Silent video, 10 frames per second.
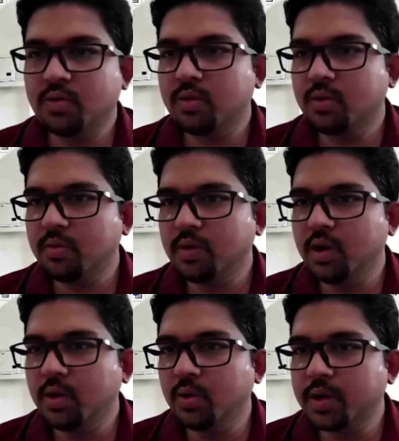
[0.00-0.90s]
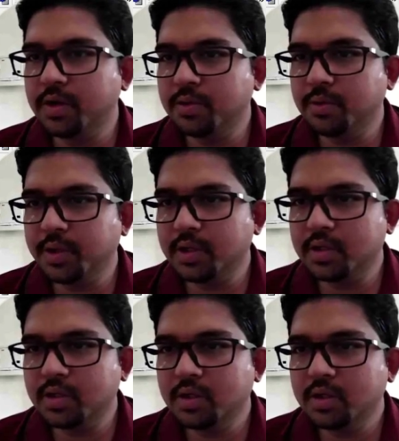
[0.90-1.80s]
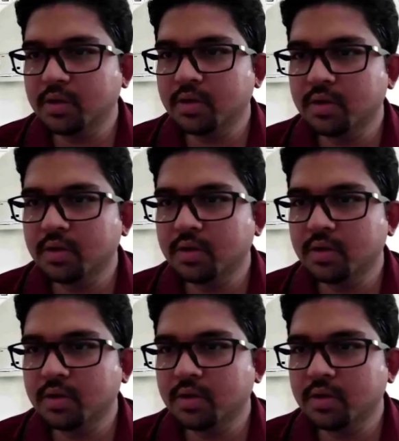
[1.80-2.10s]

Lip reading: So we'll look into it.